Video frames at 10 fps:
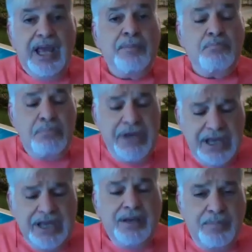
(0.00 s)
a
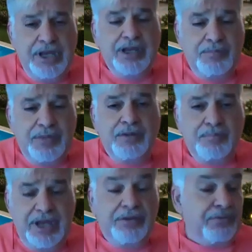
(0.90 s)
big, big,
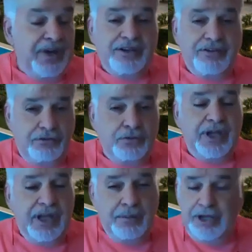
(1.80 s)
big, big threat
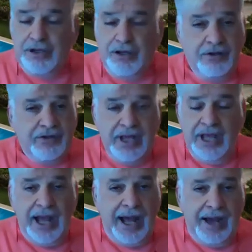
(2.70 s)
today, because
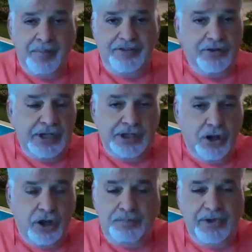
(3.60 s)
Amazon and
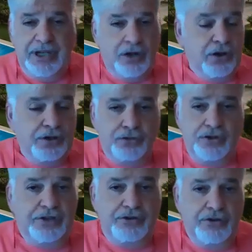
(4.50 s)
company are going to
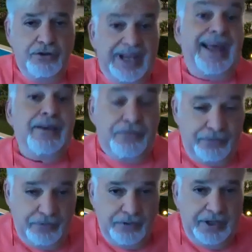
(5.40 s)
eat you alive,
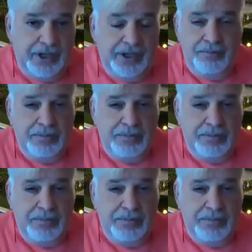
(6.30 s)
okay?